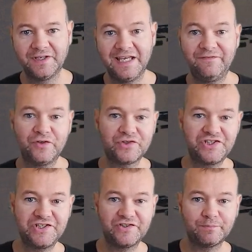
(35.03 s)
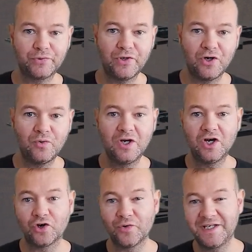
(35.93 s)
If you're a seasoned pro
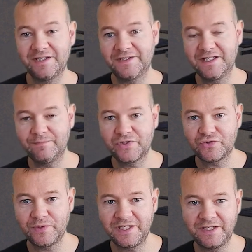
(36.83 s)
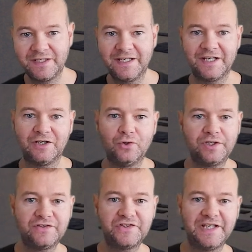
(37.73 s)
or anything in between and are
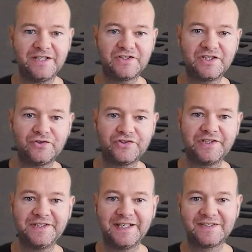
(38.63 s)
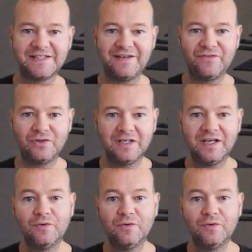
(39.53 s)
looking to take your skills to the next level,